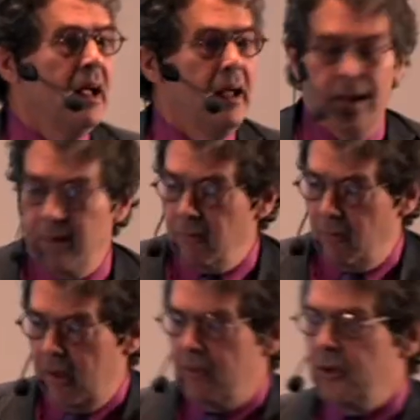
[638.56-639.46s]
And
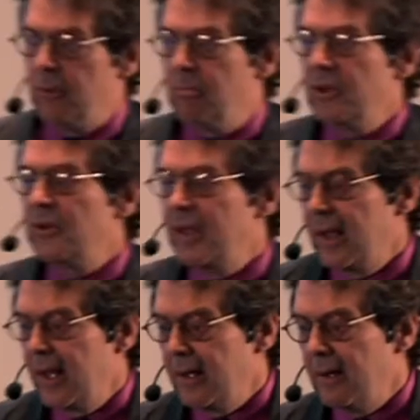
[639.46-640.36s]
if you're building
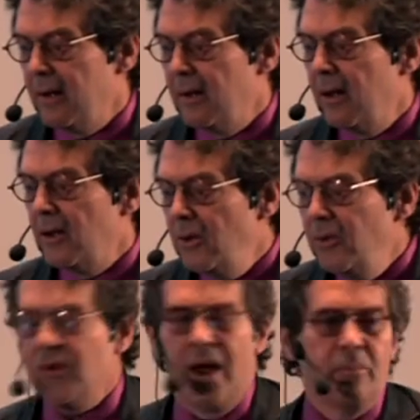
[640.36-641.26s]
a, uh, a
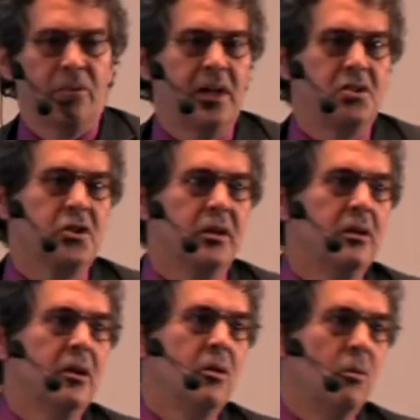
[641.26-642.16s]
news operation,
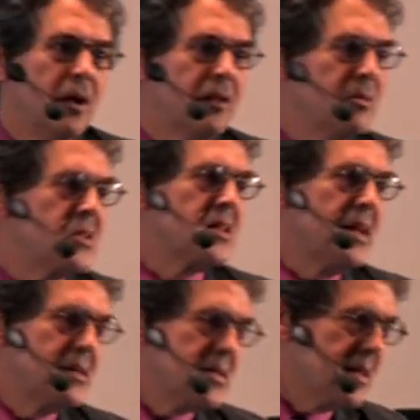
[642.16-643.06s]
one of the
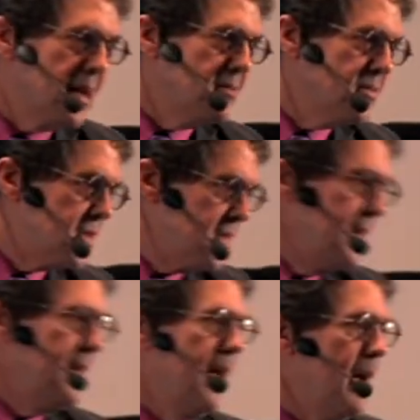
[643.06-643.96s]
mistakes that I've
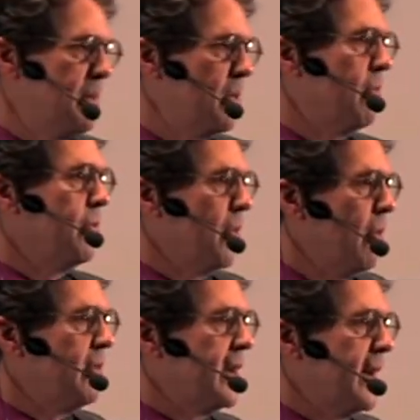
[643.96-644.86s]
seen happen over and
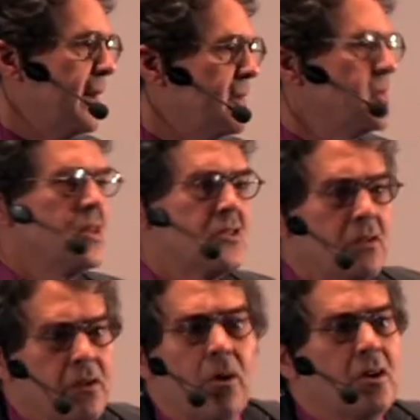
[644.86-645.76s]
over again is it's,
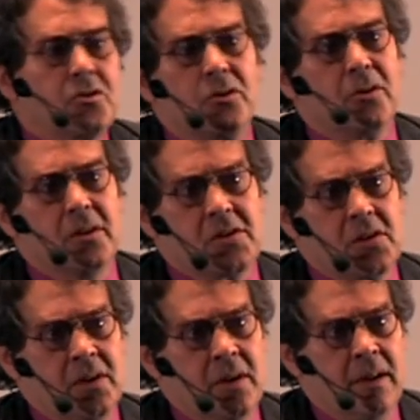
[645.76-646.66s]
they're all
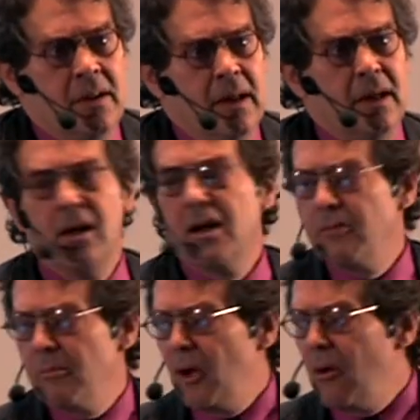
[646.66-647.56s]
journalists. And none of
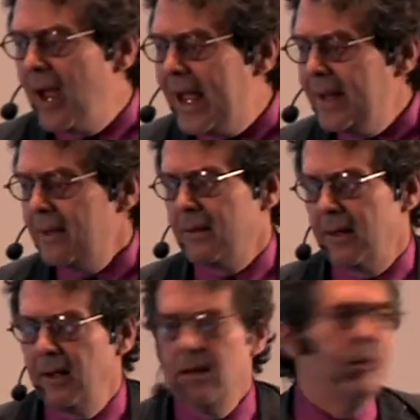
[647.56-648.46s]
them know
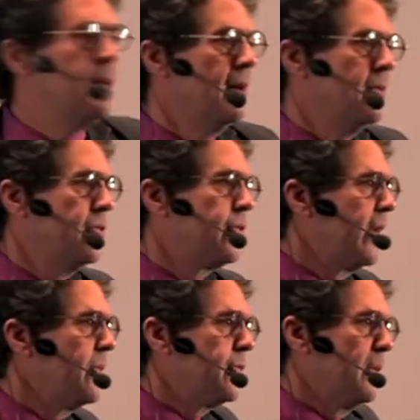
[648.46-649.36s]
anything about
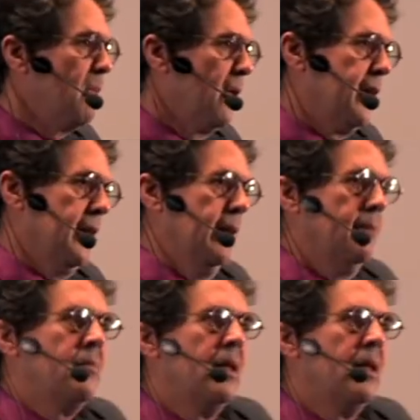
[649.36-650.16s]
sales and marketing.